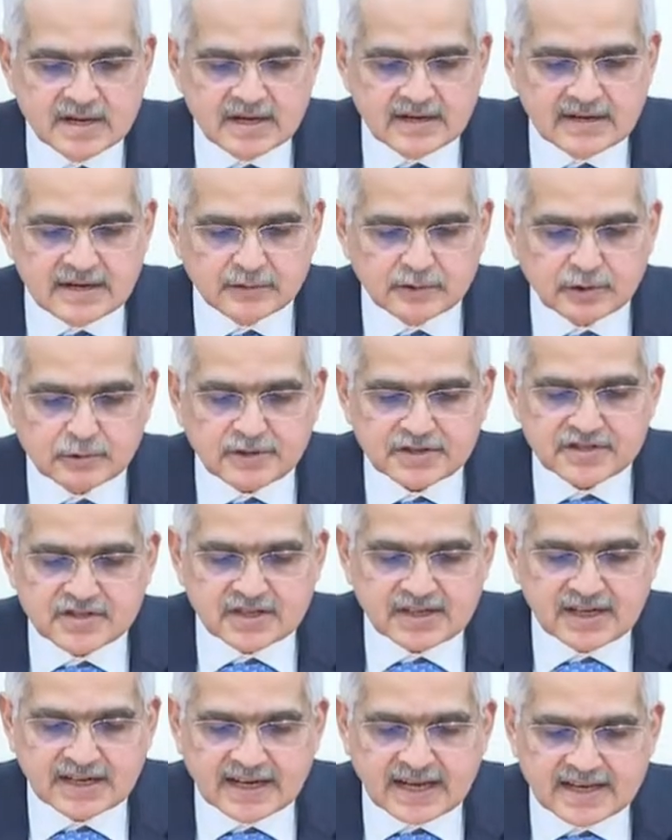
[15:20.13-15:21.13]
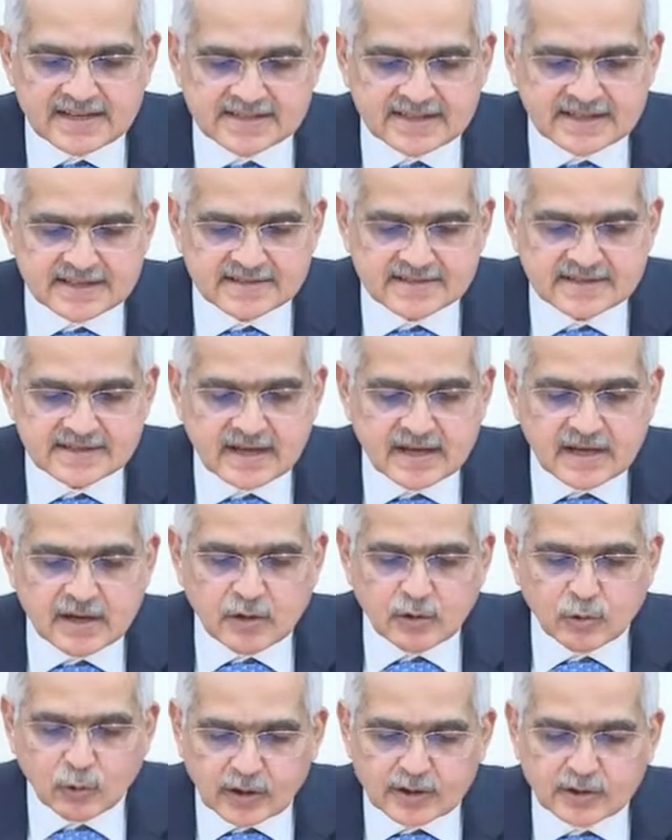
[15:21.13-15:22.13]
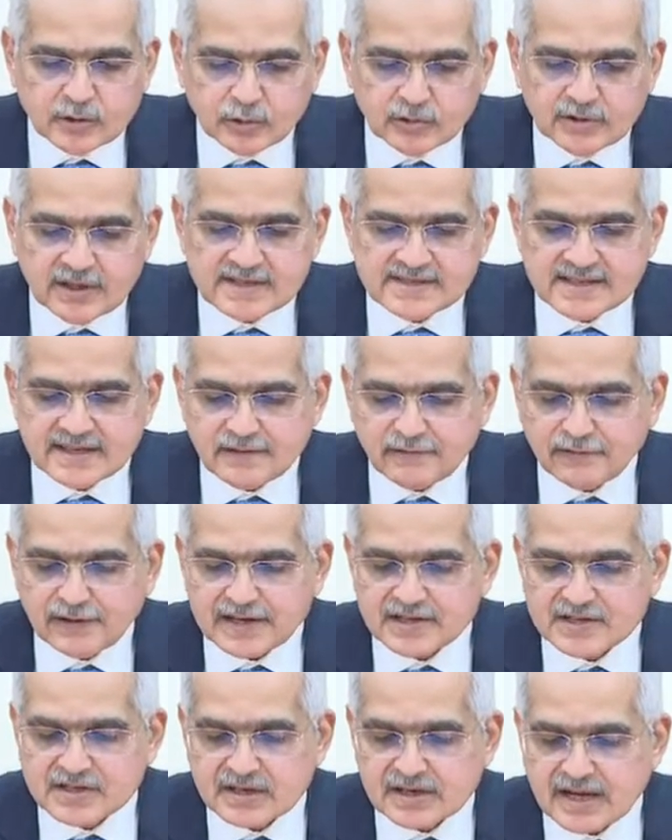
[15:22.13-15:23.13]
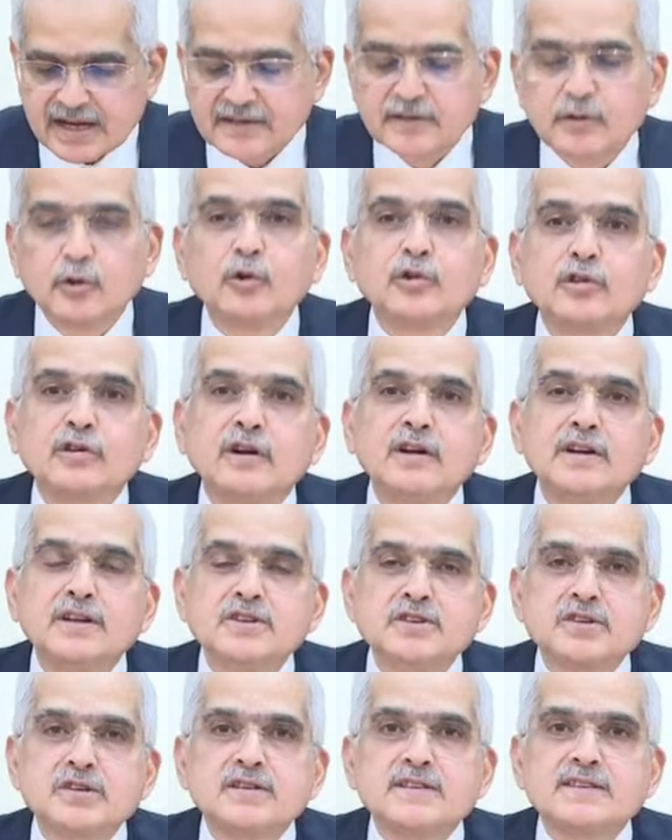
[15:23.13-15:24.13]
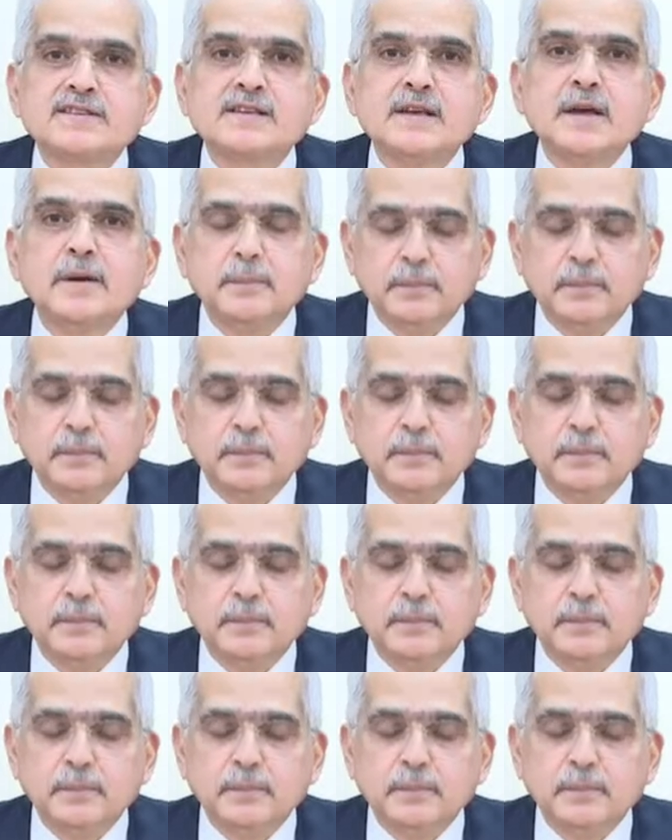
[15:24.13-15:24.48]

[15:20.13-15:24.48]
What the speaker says: Now, the question arises, what do these inflation and growth conditions